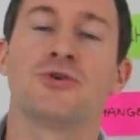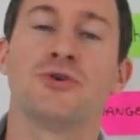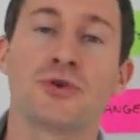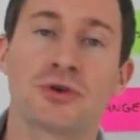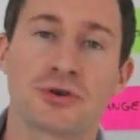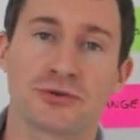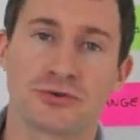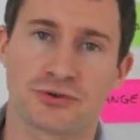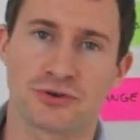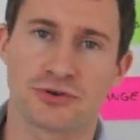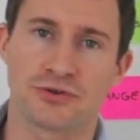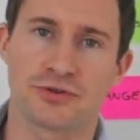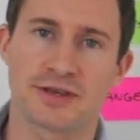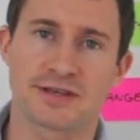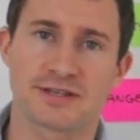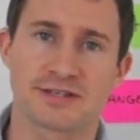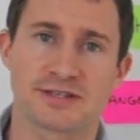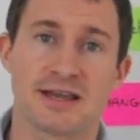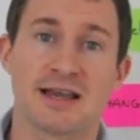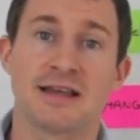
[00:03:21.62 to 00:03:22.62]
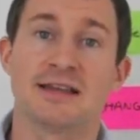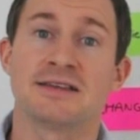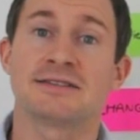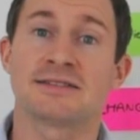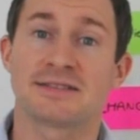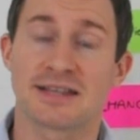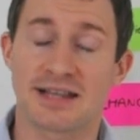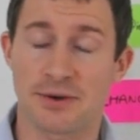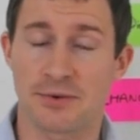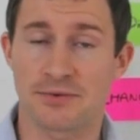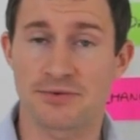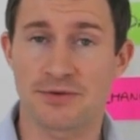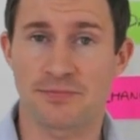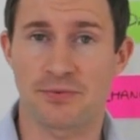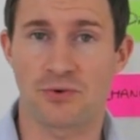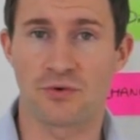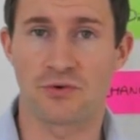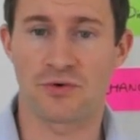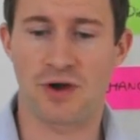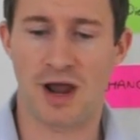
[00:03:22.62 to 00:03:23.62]
You can do this. Stick with
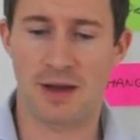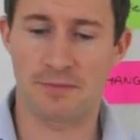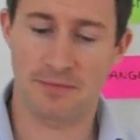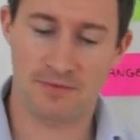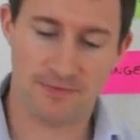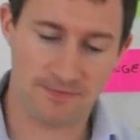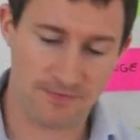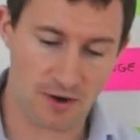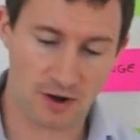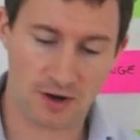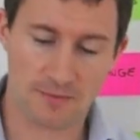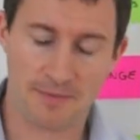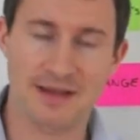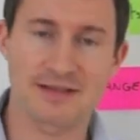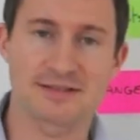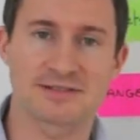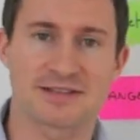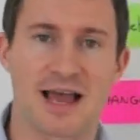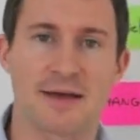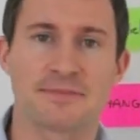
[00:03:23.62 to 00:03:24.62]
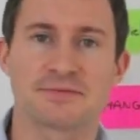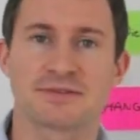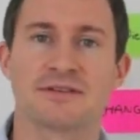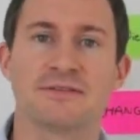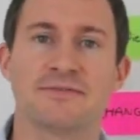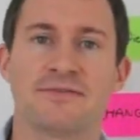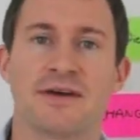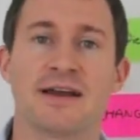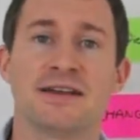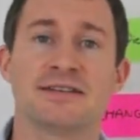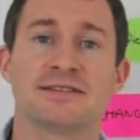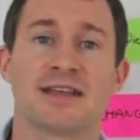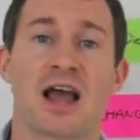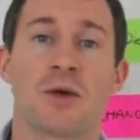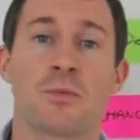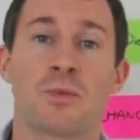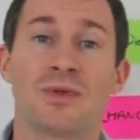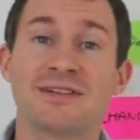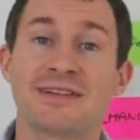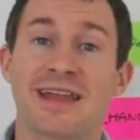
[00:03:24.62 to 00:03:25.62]
the program, follow my steps and advice,
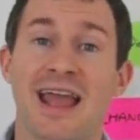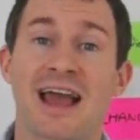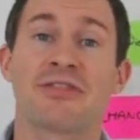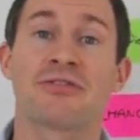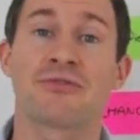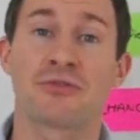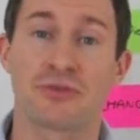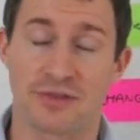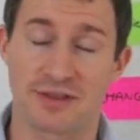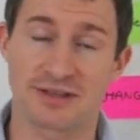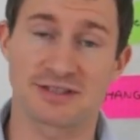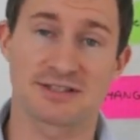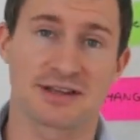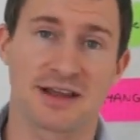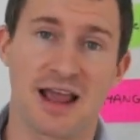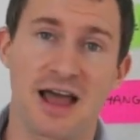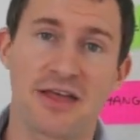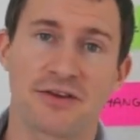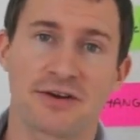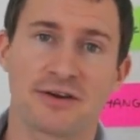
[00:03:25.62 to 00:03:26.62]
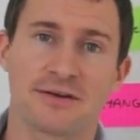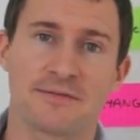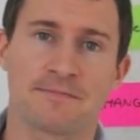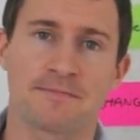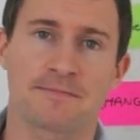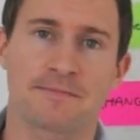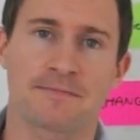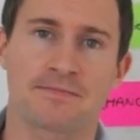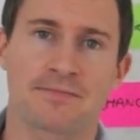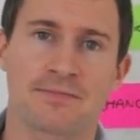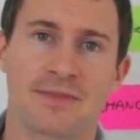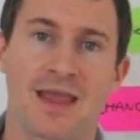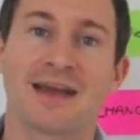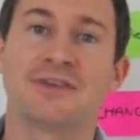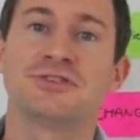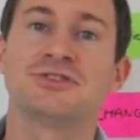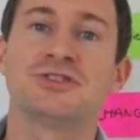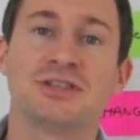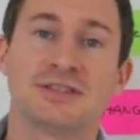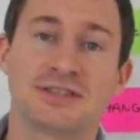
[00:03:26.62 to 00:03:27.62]
and we'll get through this together.
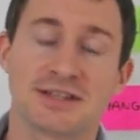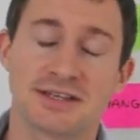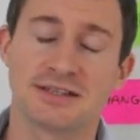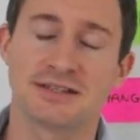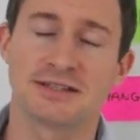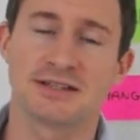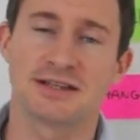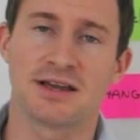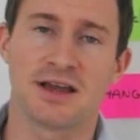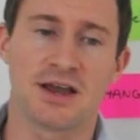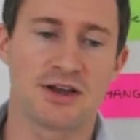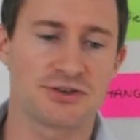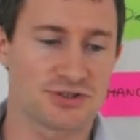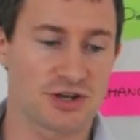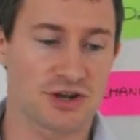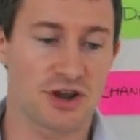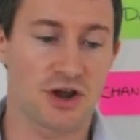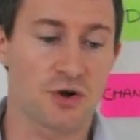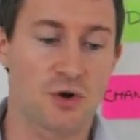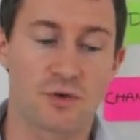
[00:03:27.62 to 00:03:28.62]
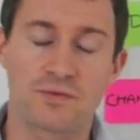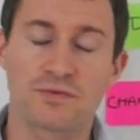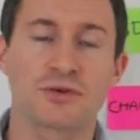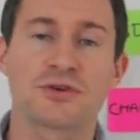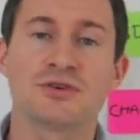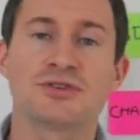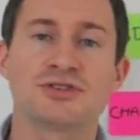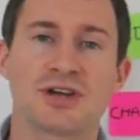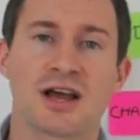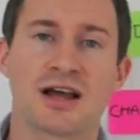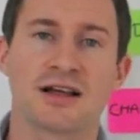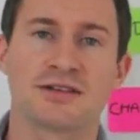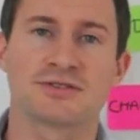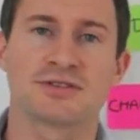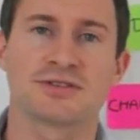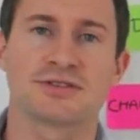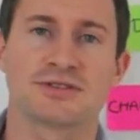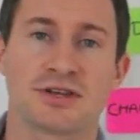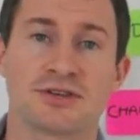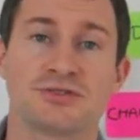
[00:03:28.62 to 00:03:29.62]
And she did. She got over her
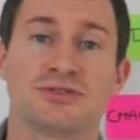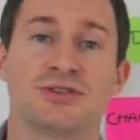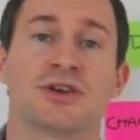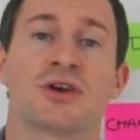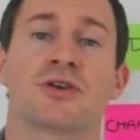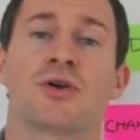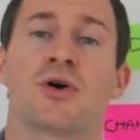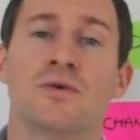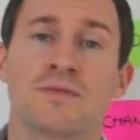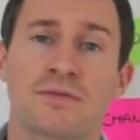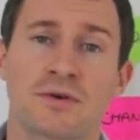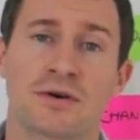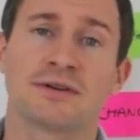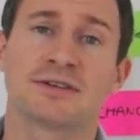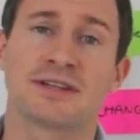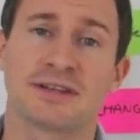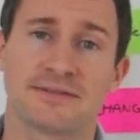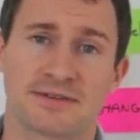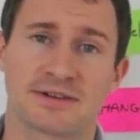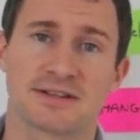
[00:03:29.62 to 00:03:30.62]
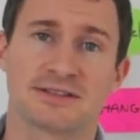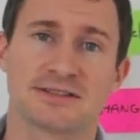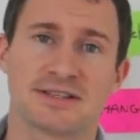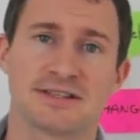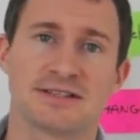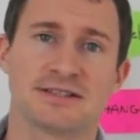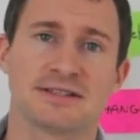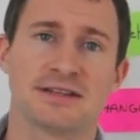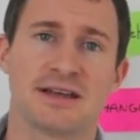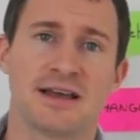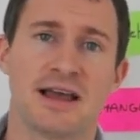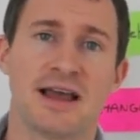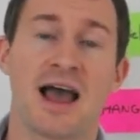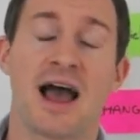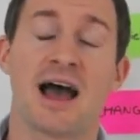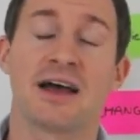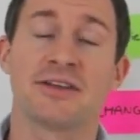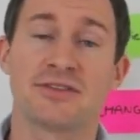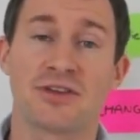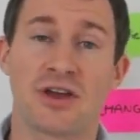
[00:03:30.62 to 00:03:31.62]
challenges, she got over her difficulties,
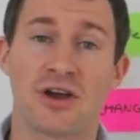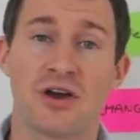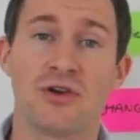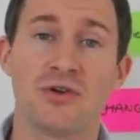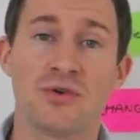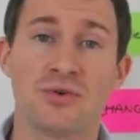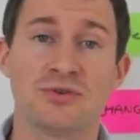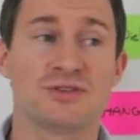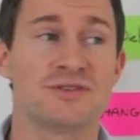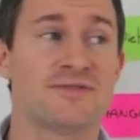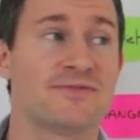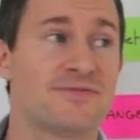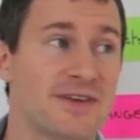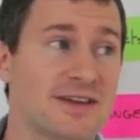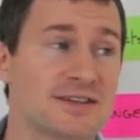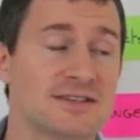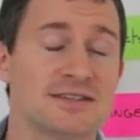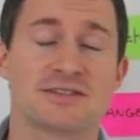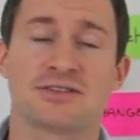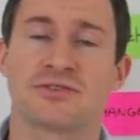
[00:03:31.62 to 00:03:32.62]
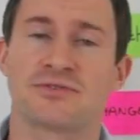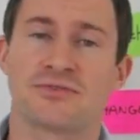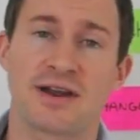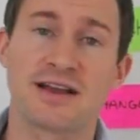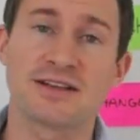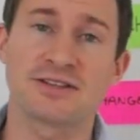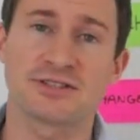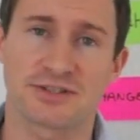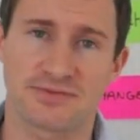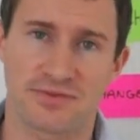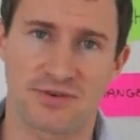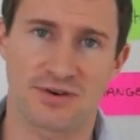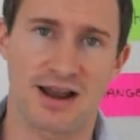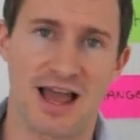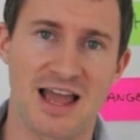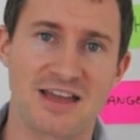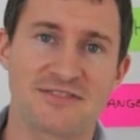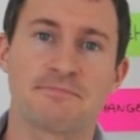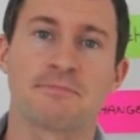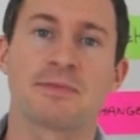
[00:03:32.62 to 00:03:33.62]
and now she faces the rest of her
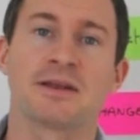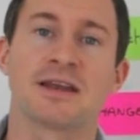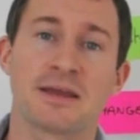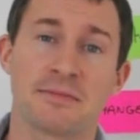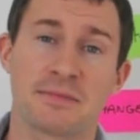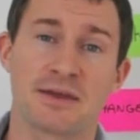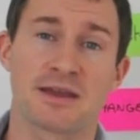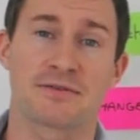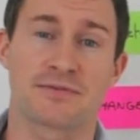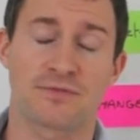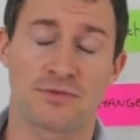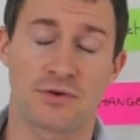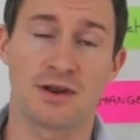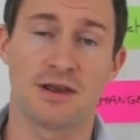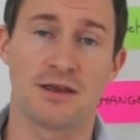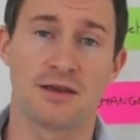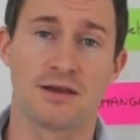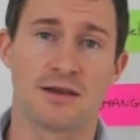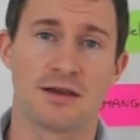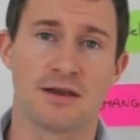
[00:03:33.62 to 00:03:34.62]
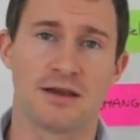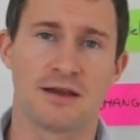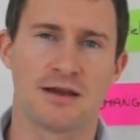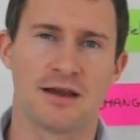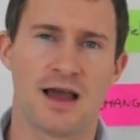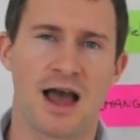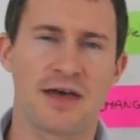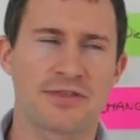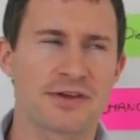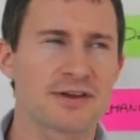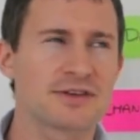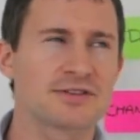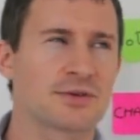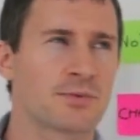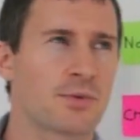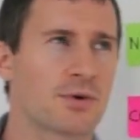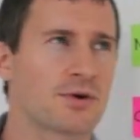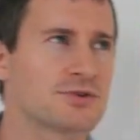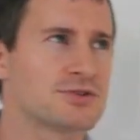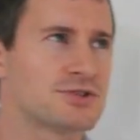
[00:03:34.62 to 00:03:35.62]
life bulimia free. I think the
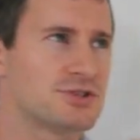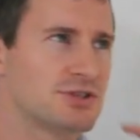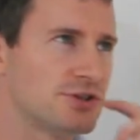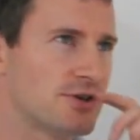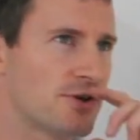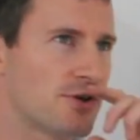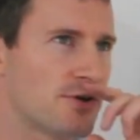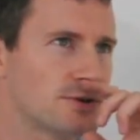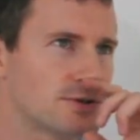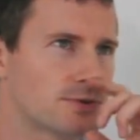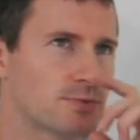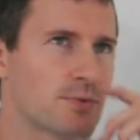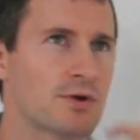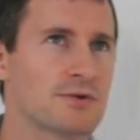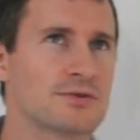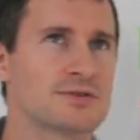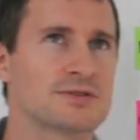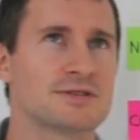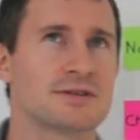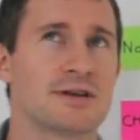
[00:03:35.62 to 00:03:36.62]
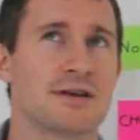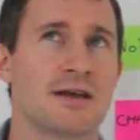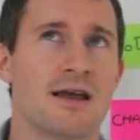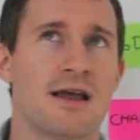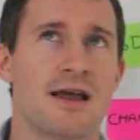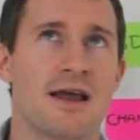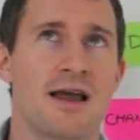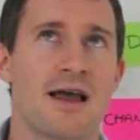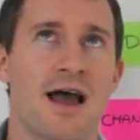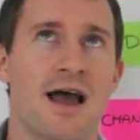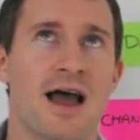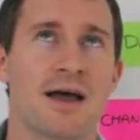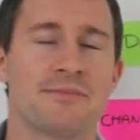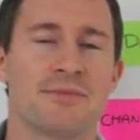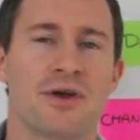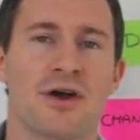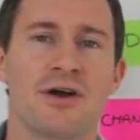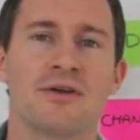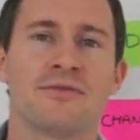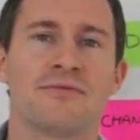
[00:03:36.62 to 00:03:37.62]
word she used was, I'm
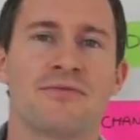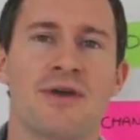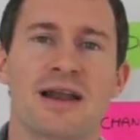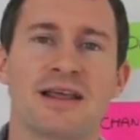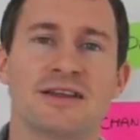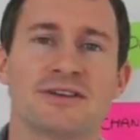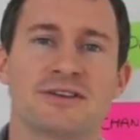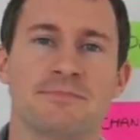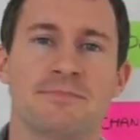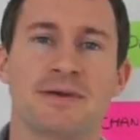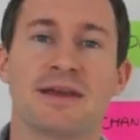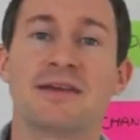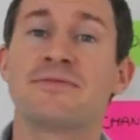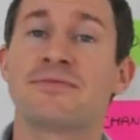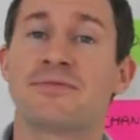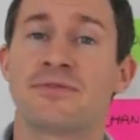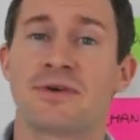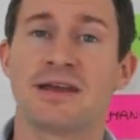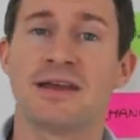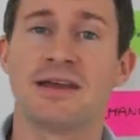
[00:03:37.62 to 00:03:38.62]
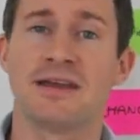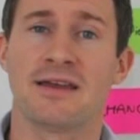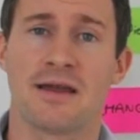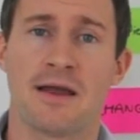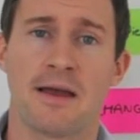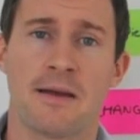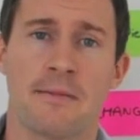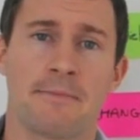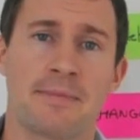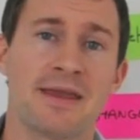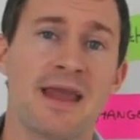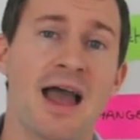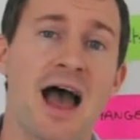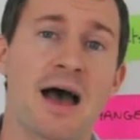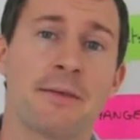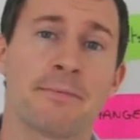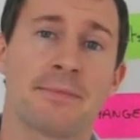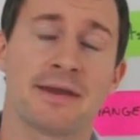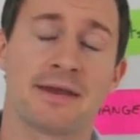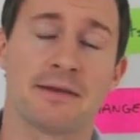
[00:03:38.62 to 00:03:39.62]
now ready to be free, be
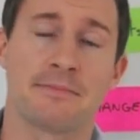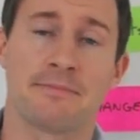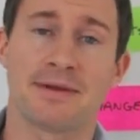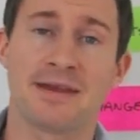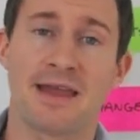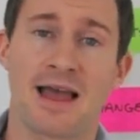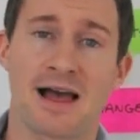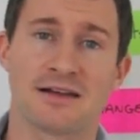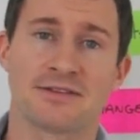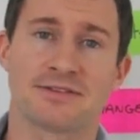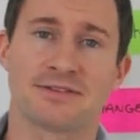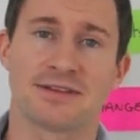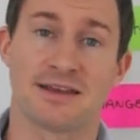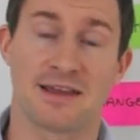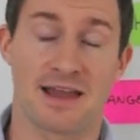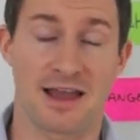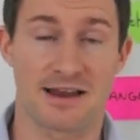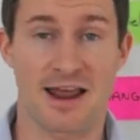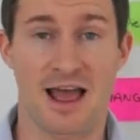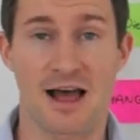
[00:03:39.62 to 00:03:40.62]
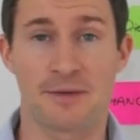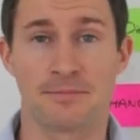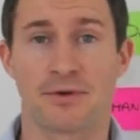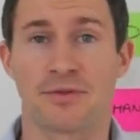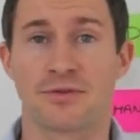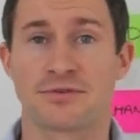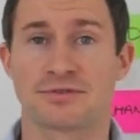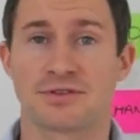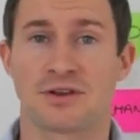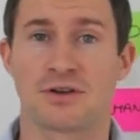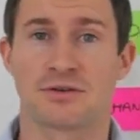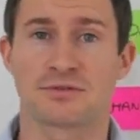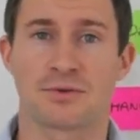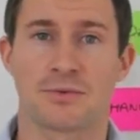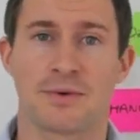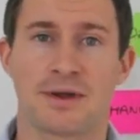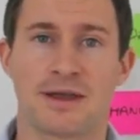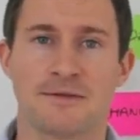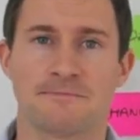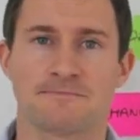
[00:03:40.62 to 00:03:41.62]
happy, be healthy, and help others along
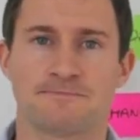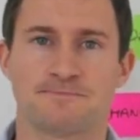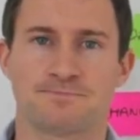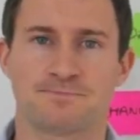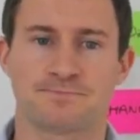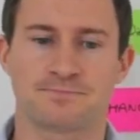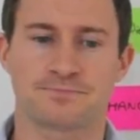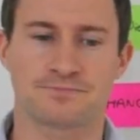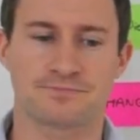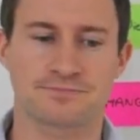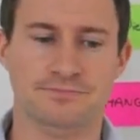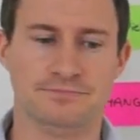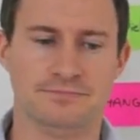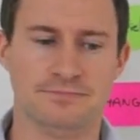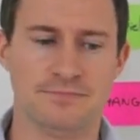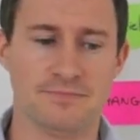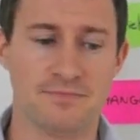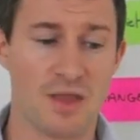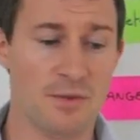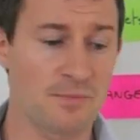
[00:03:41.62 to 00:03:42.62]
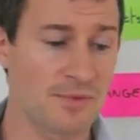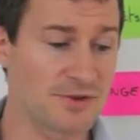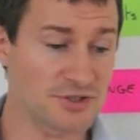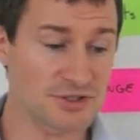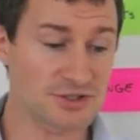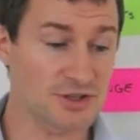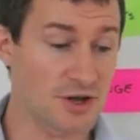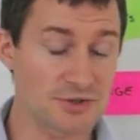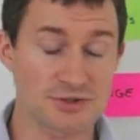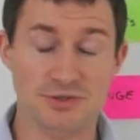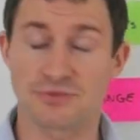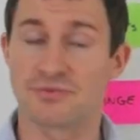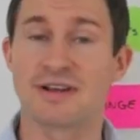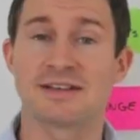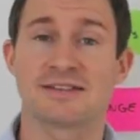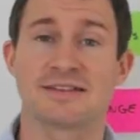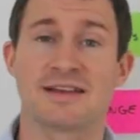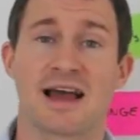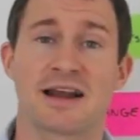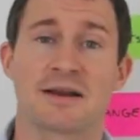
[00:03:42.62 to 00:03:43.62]
the way. We just also
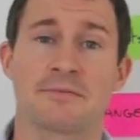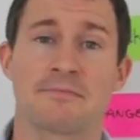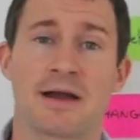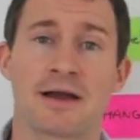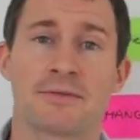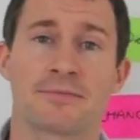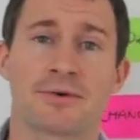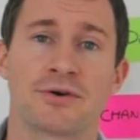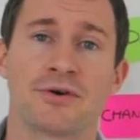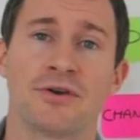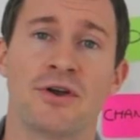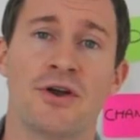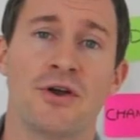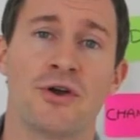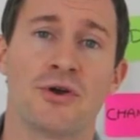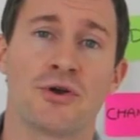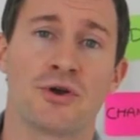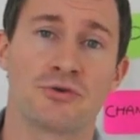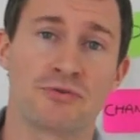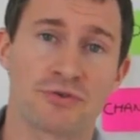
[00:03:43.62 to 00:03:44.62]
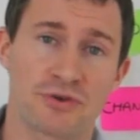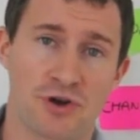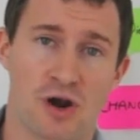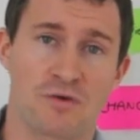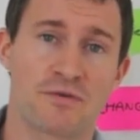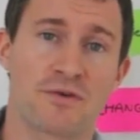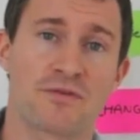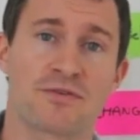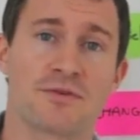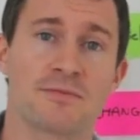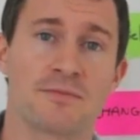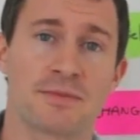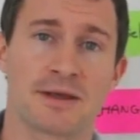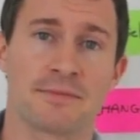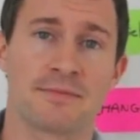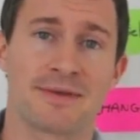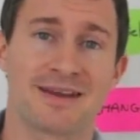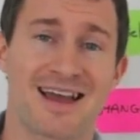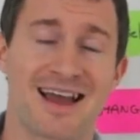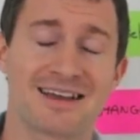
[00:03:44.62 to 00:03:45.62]
recently had a member who recovered from
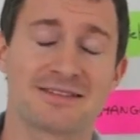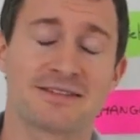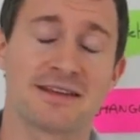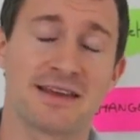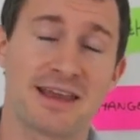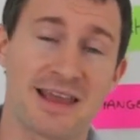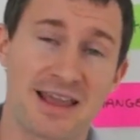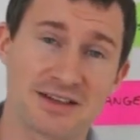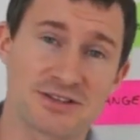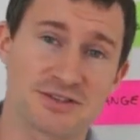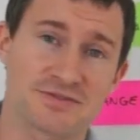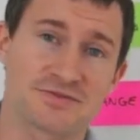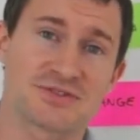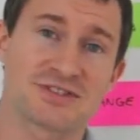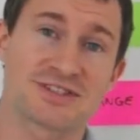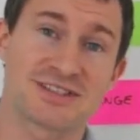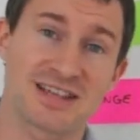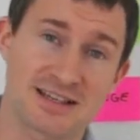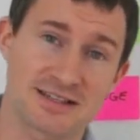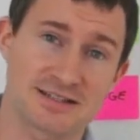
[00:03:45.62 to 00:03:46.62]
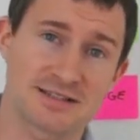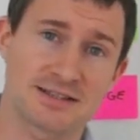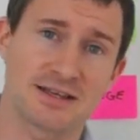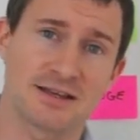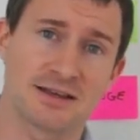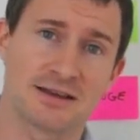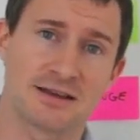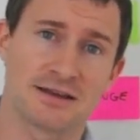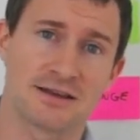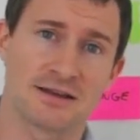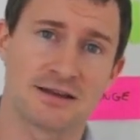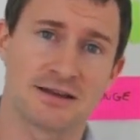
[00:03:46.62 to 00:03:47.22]
bulimia at the age of 60.